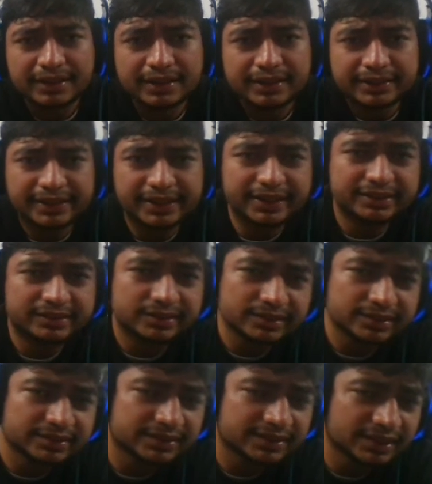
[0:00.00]
Case
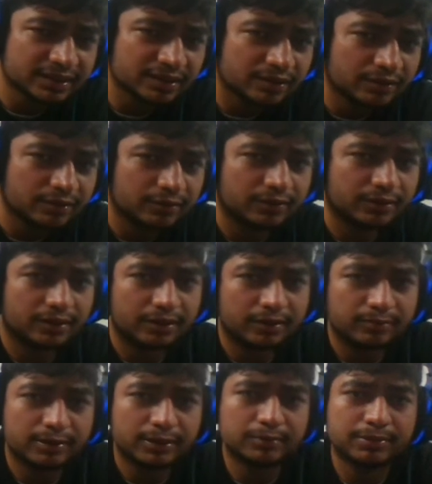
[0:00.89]
is still
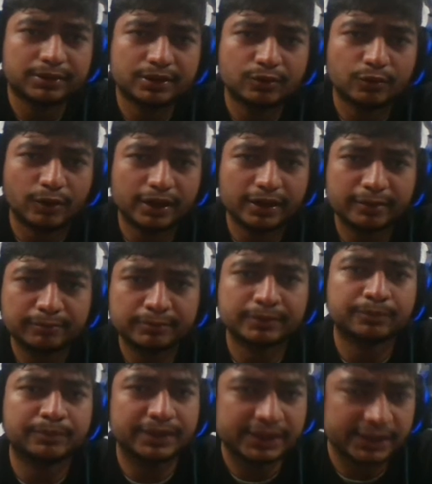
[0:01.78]
will be the one of
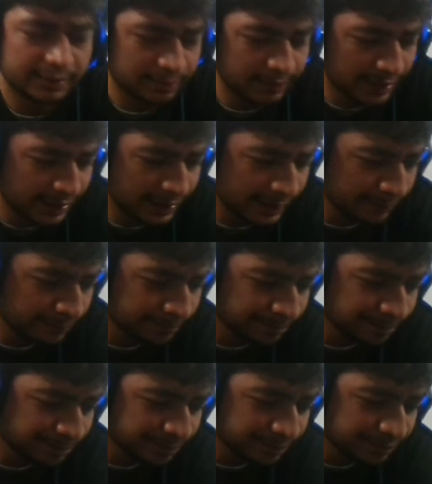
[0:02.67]
the best building.
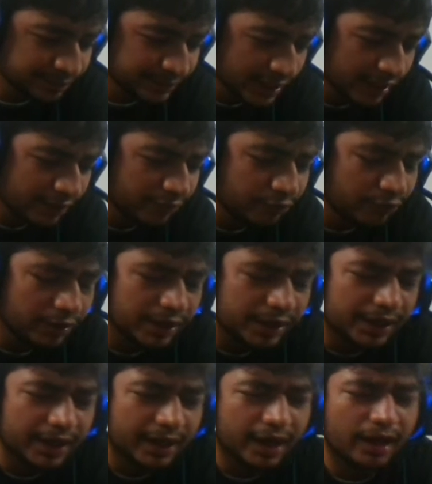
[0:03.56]
Then
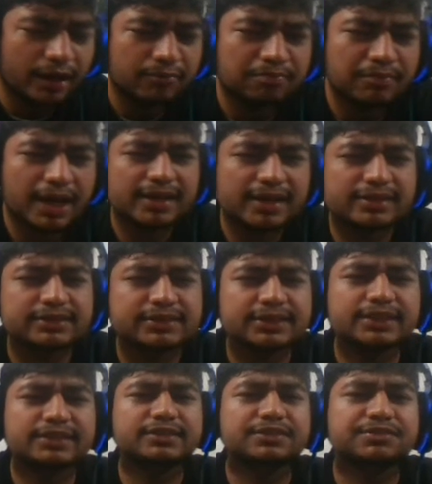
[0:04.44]
we have minus
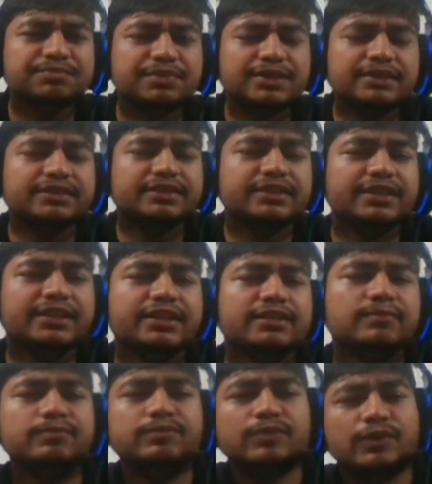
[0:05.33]
18% hit
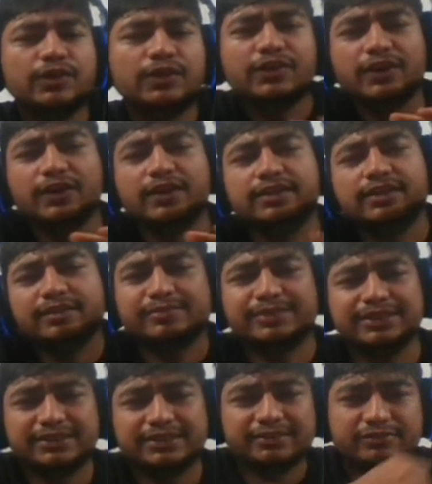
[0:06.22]
point on the
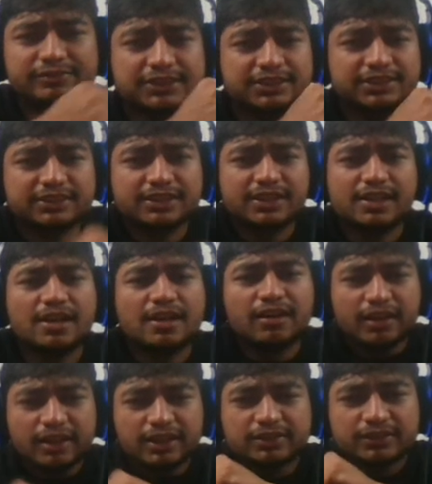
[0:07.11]
Mother Witch.
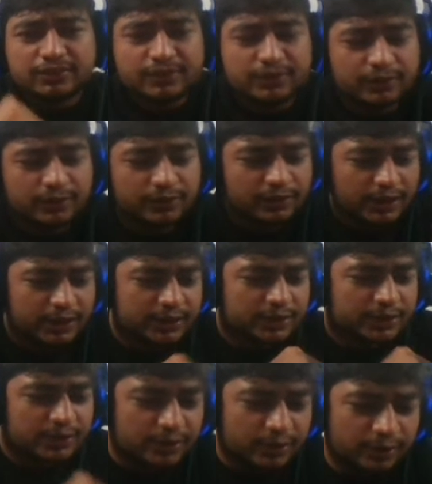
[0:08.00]
Let's go.
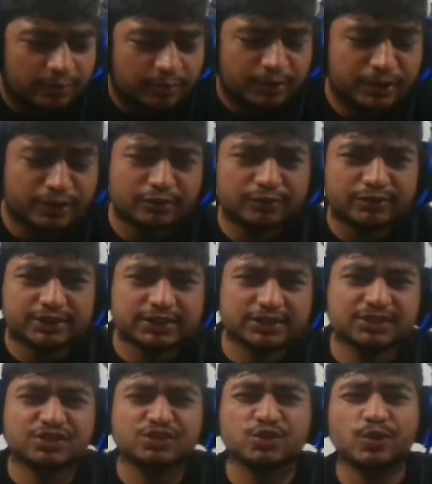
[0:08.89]
Mother Witch
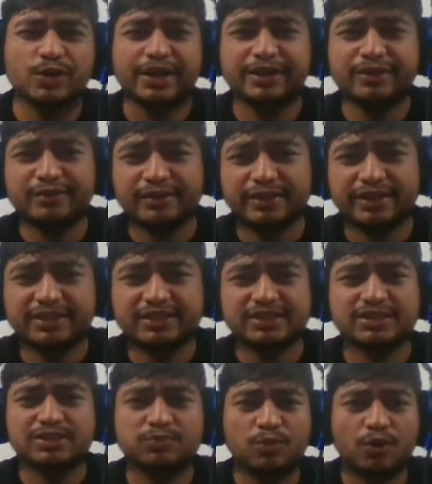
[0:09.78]
is so annoying. It
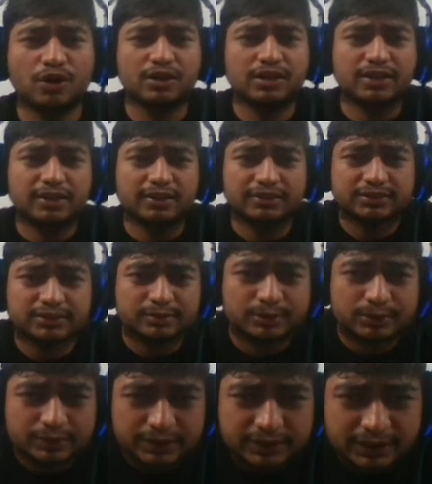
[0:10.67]
just spawns lots of
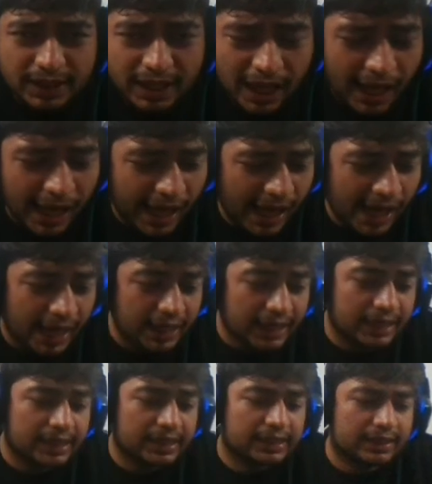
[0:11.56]
unit
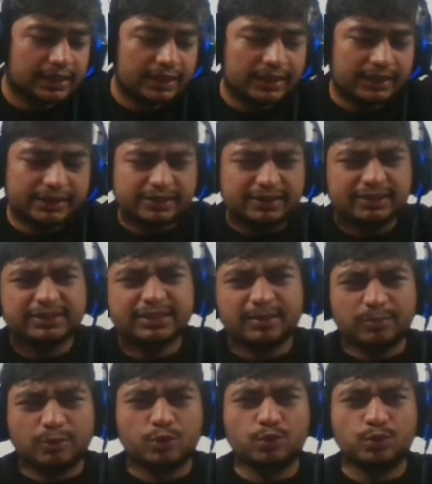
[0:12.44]
and it does
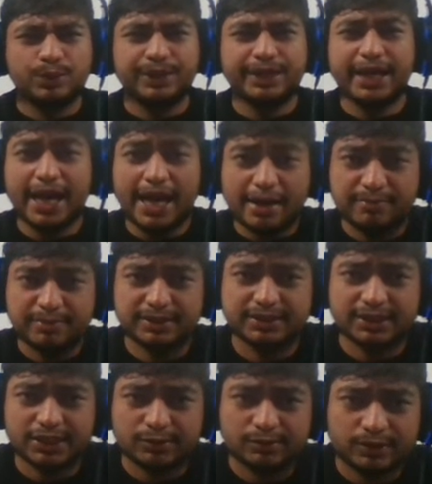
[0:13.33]
have a good
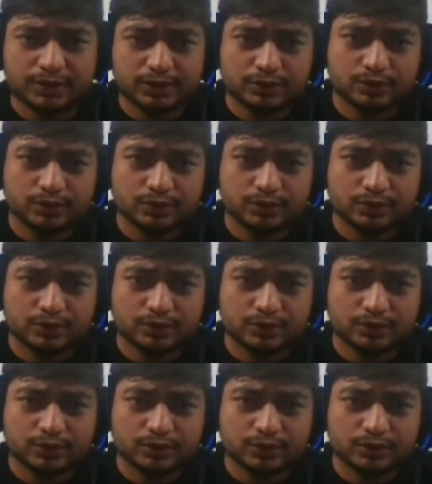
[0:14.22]
damage as well.